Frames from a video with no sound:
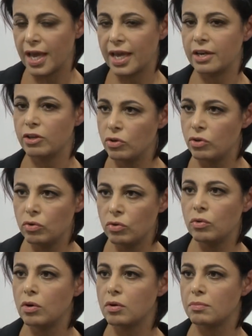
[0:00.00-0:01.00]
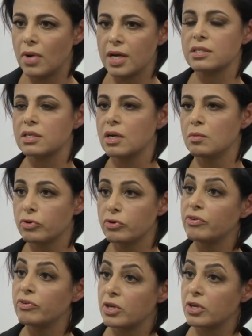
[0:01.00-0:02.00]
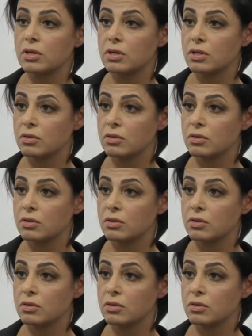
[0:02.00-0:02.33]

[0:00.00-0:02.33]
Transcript: and you must prove it beyond